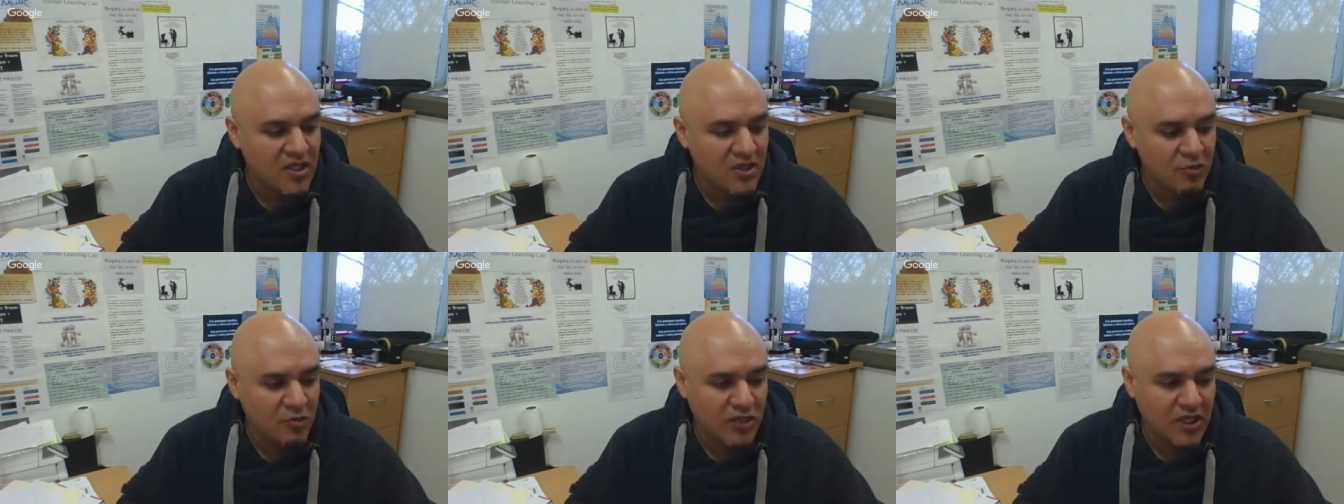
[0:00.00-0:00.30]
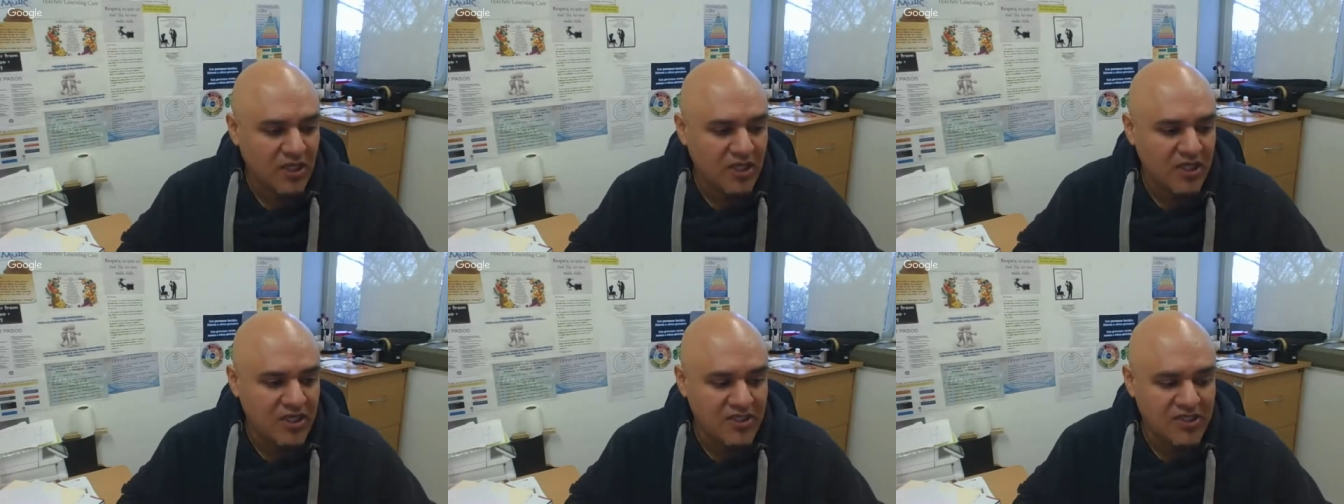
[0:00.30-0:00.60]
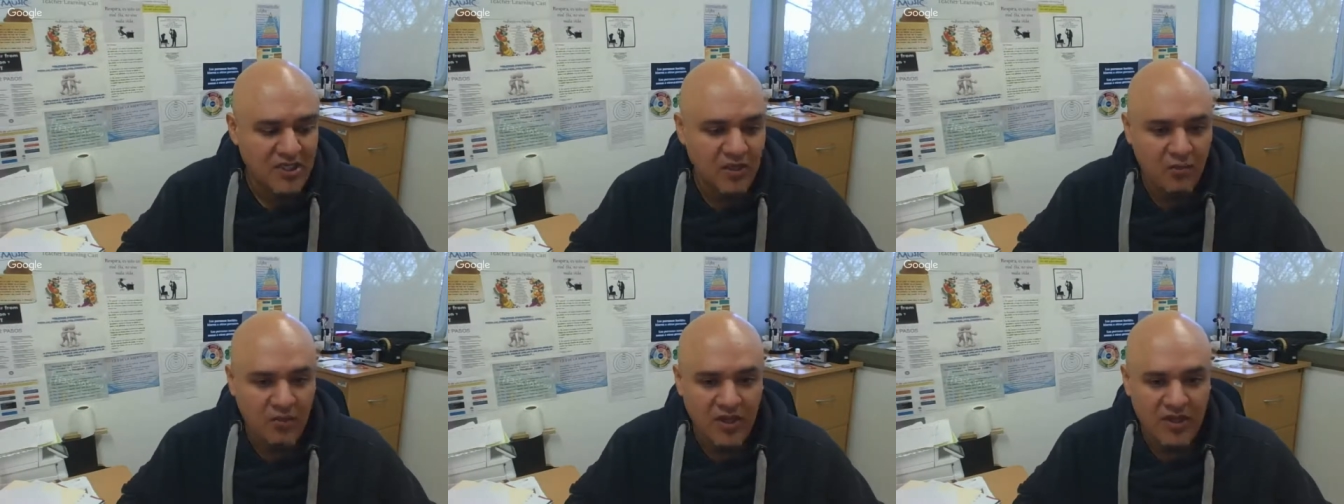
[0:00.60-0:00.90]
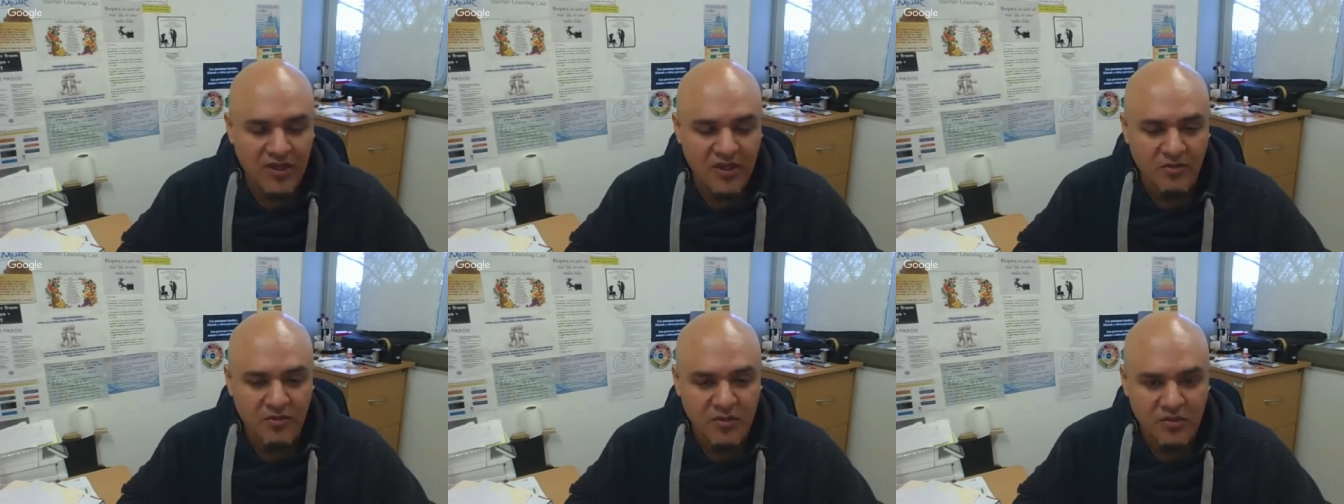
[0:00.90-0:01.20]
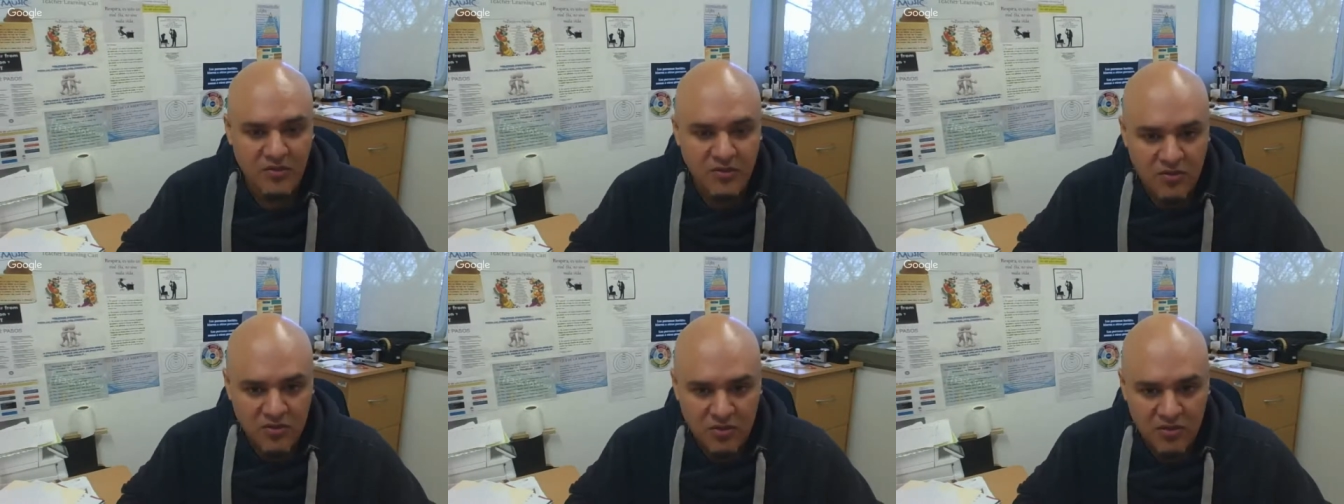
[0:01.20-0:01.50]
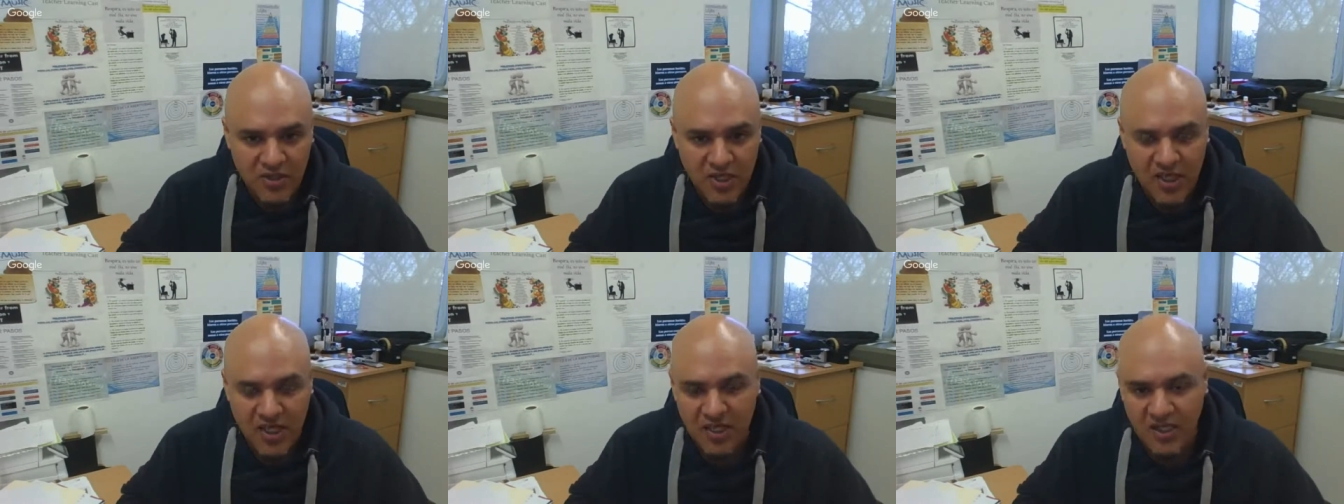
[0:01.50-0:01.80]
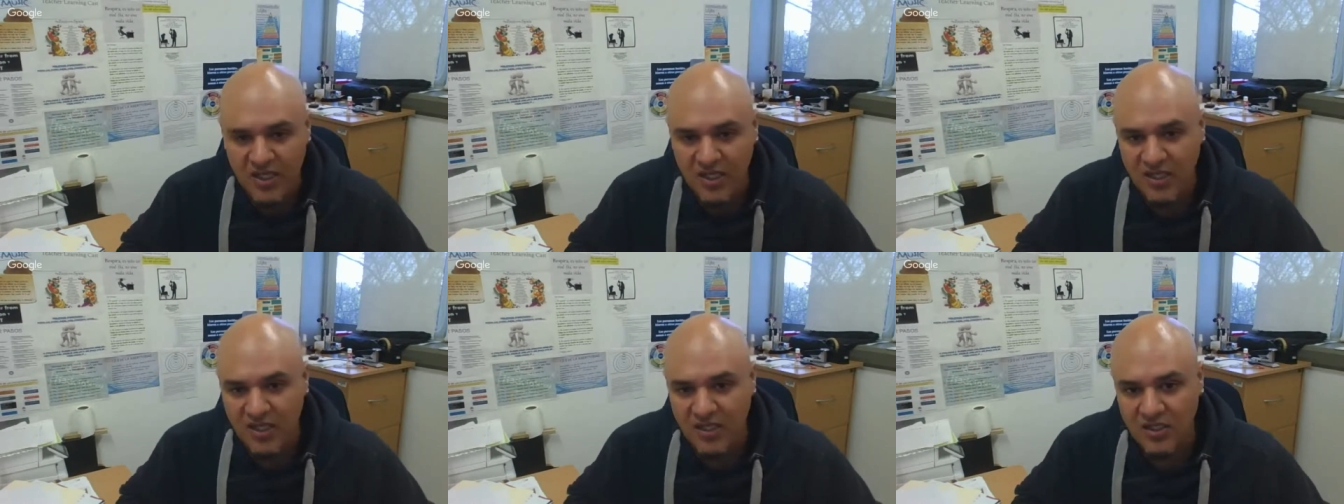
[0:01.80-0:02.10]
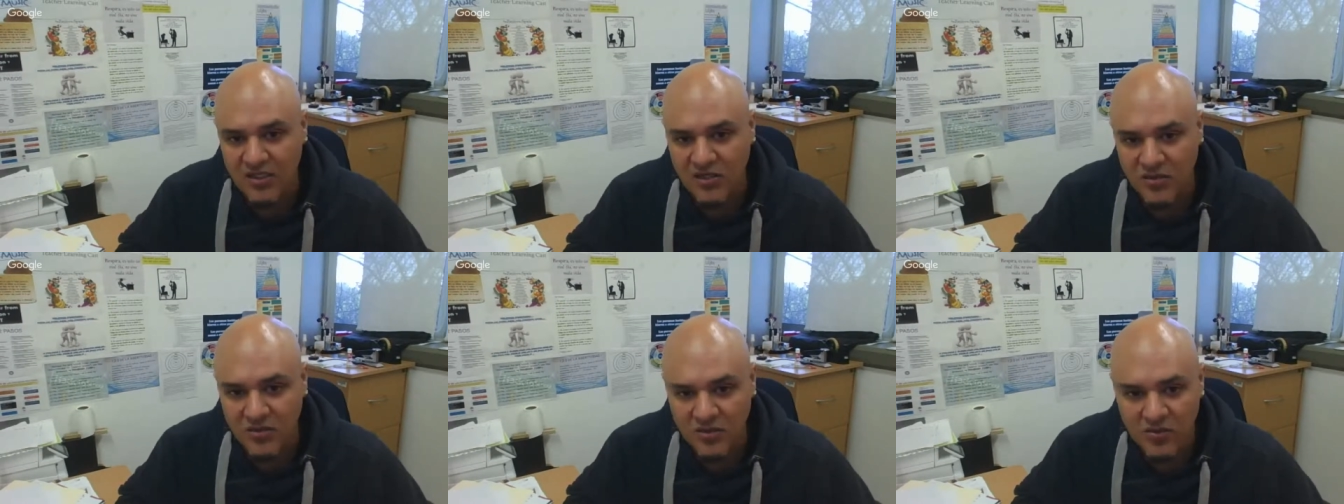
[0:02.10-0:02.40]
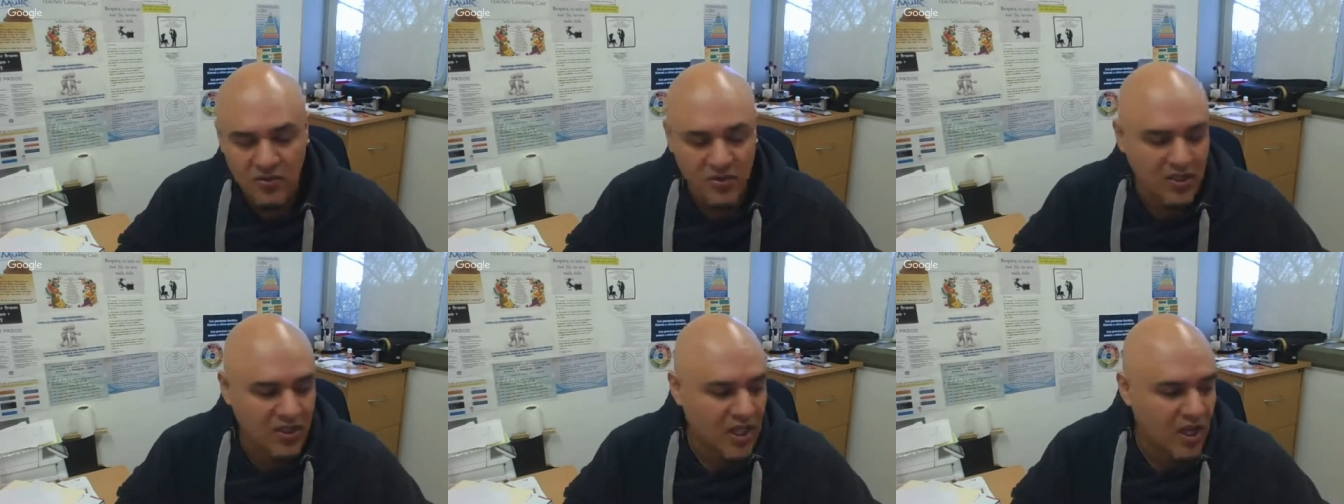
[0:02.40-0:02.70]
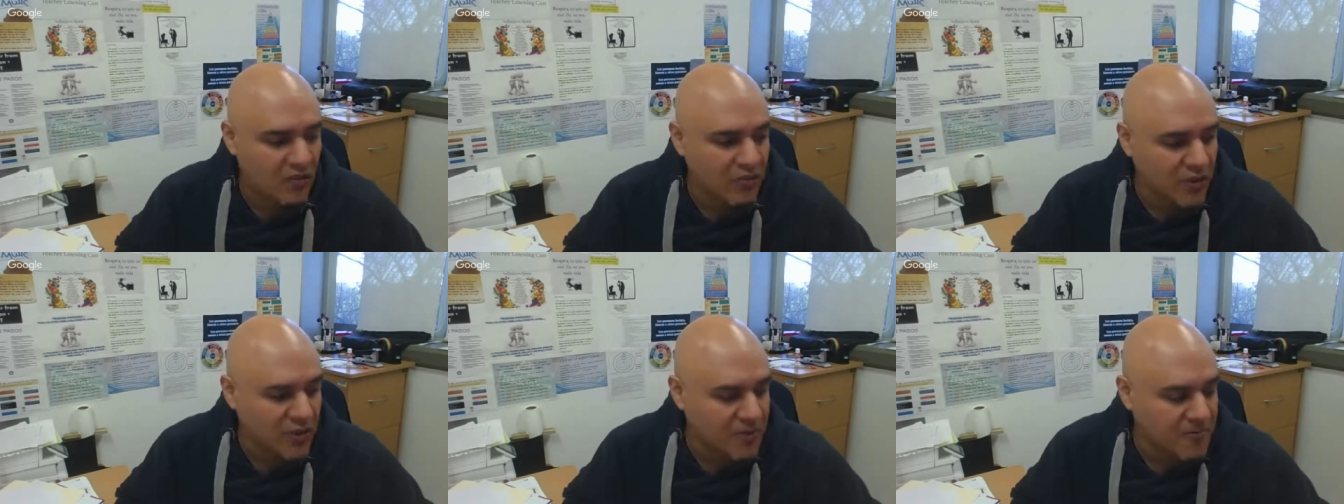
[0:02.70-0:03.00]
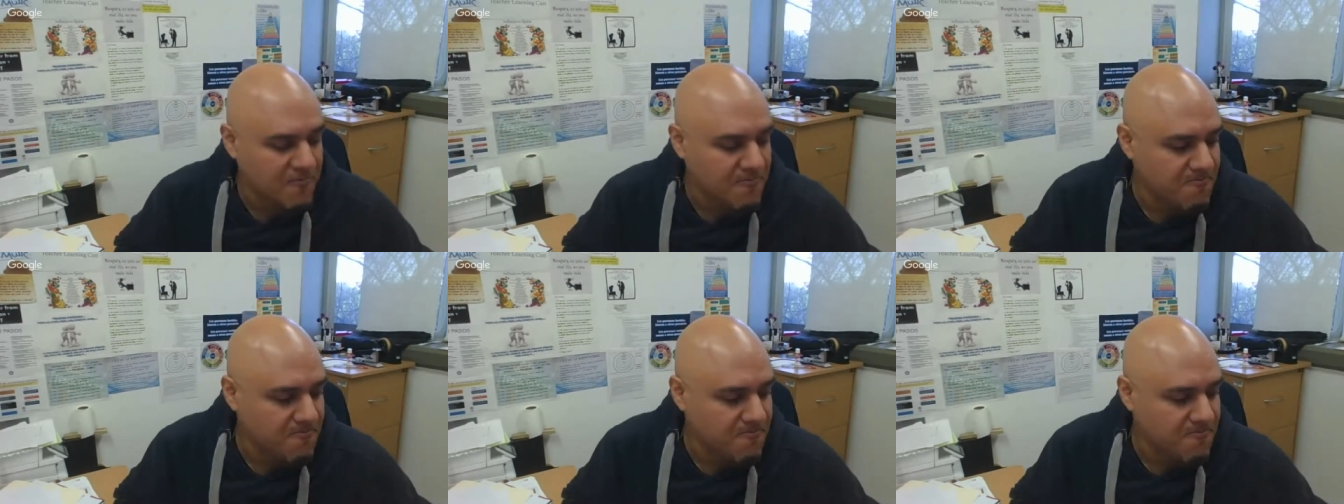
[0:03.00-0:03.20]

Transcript: But at least I want them to try to do it that way